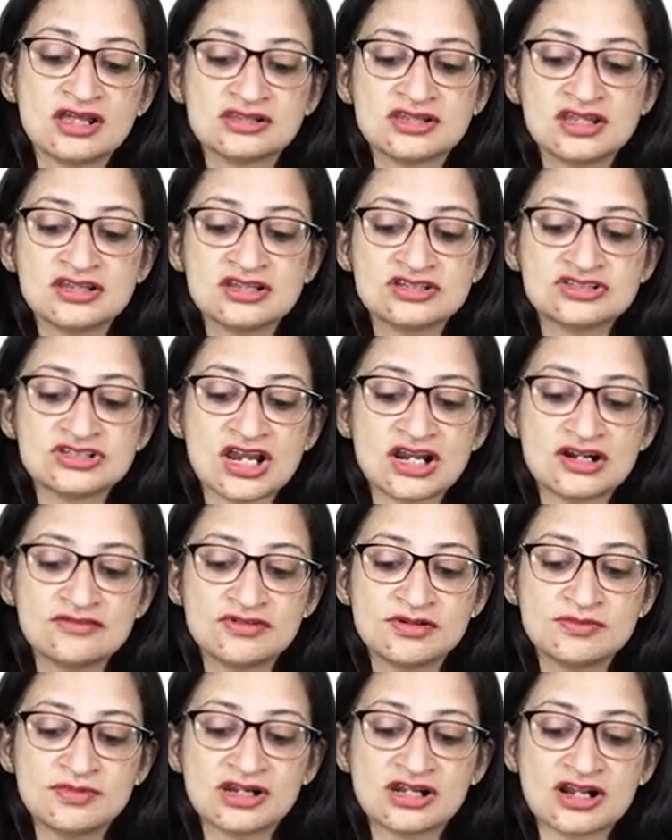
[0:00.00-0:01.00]
then the child
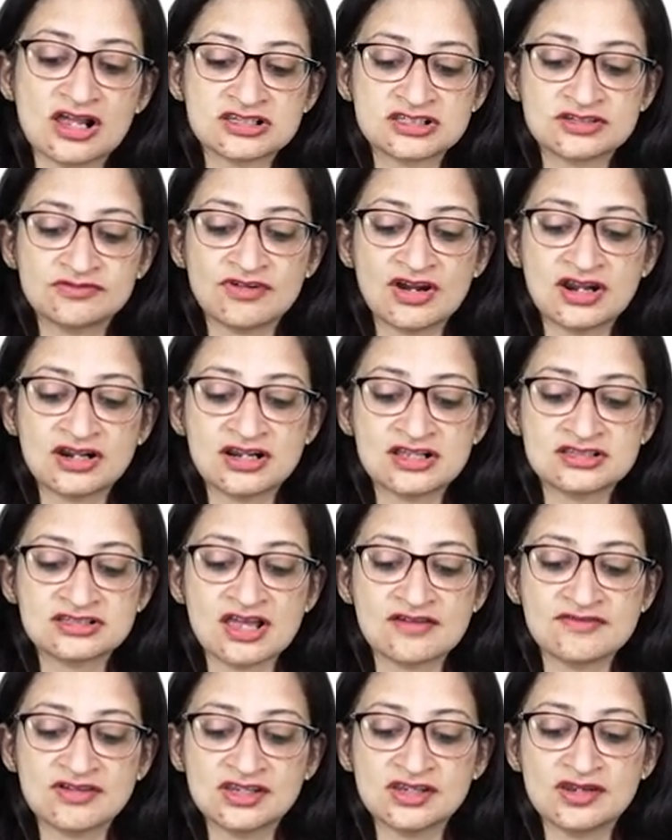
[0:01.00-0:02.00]
will be classified as
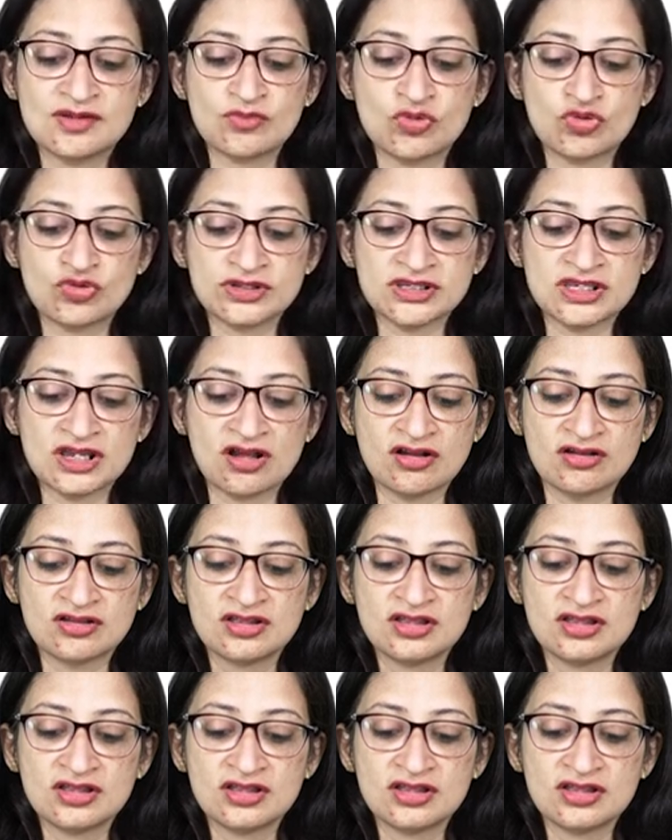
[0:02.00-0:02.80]
having pneumonia.